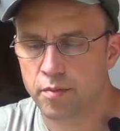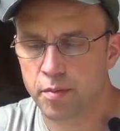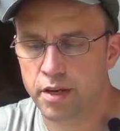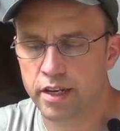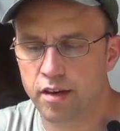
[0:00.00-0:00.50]

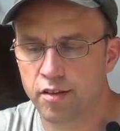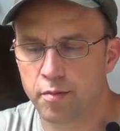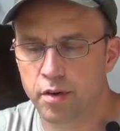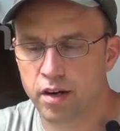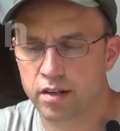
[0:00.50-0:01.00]
But many of
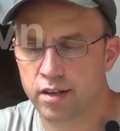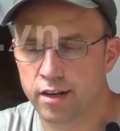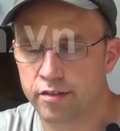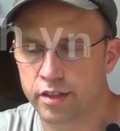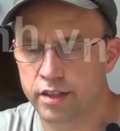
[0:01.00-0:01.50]
them are
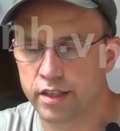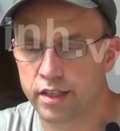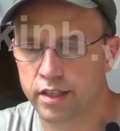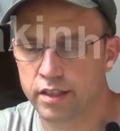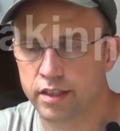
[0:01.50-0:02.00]
covered
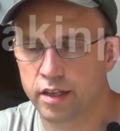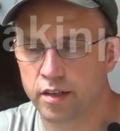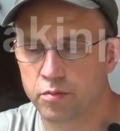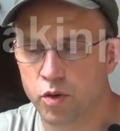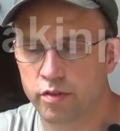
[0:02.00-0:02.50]
in
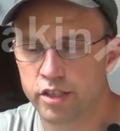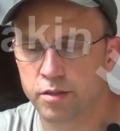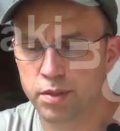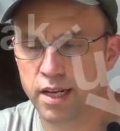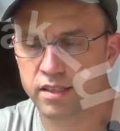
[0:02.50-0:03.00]
more
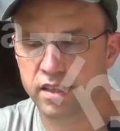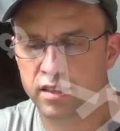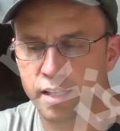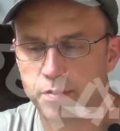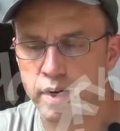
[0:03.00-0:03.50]
rigid
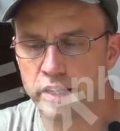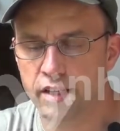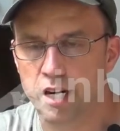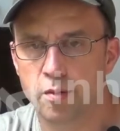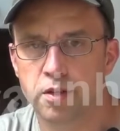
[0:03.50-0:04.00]
plastic like
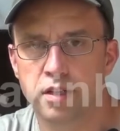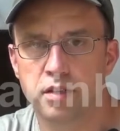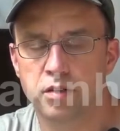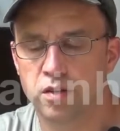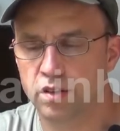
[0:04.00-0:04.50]

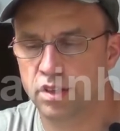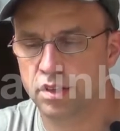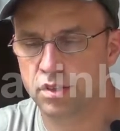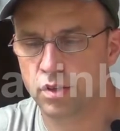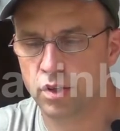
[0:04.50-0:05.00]
polycarbonate or
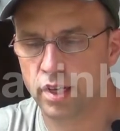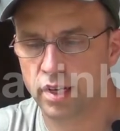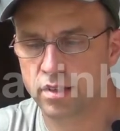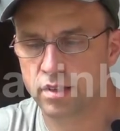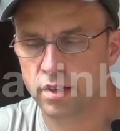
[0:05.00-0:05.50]
the
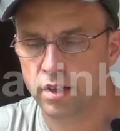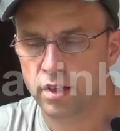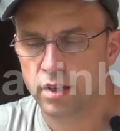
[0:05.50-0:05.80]
Solex.